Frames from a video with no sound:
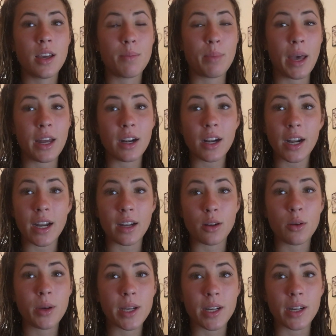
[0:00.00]
better and
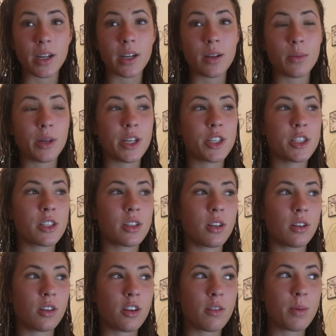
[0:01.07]
quicker, which
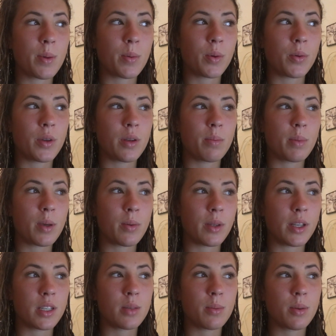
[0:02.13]
a lot of people wouldn't be
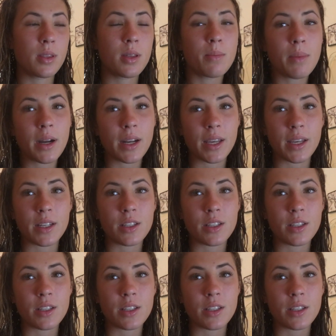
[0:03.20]
willing to put the money